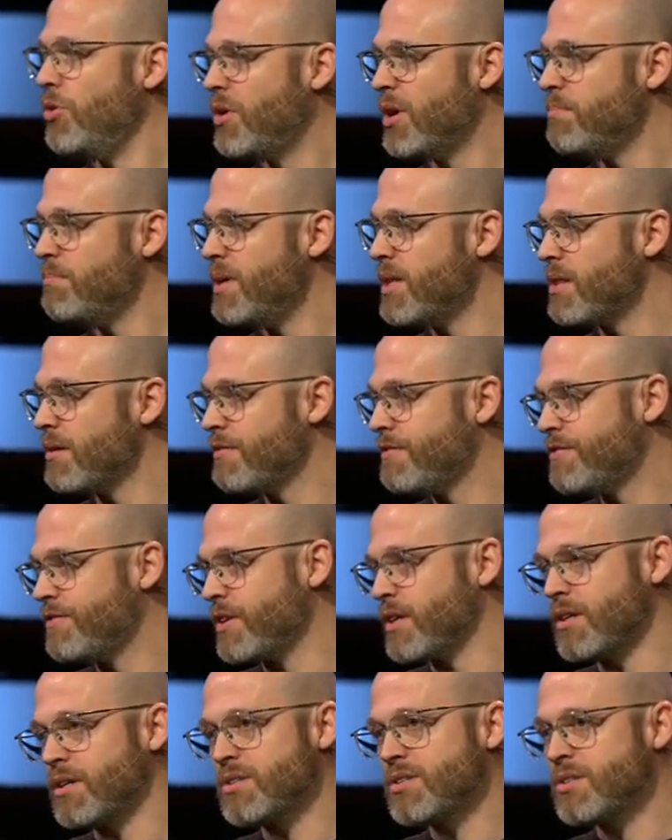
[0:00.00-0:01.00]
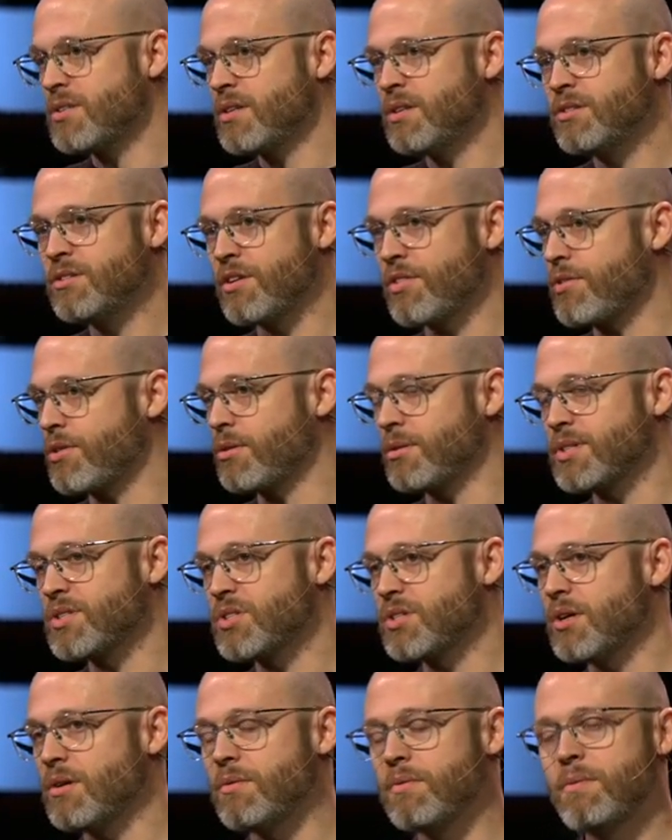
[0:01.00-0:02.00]
you can be the first to throw a
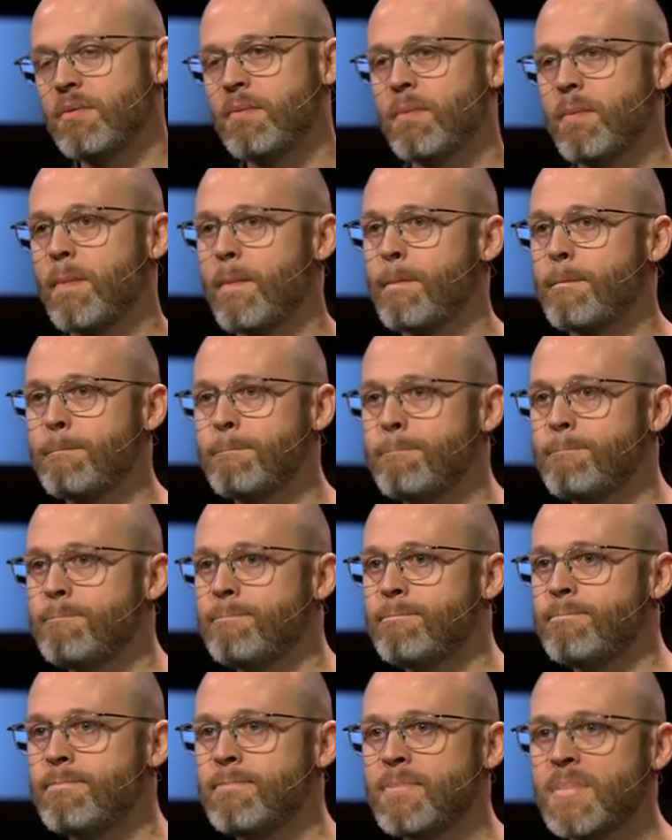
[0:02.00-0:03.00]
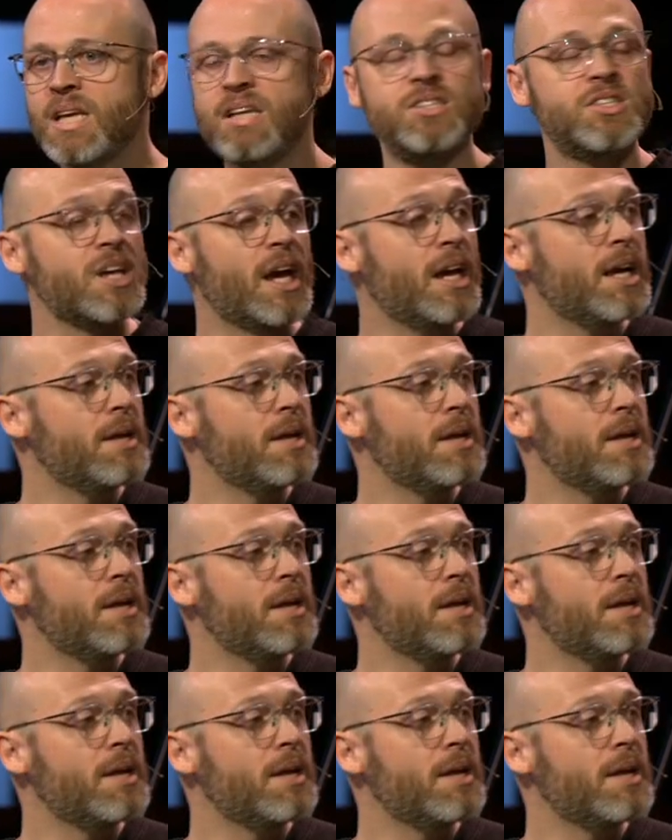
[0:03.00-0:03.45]
stone." He's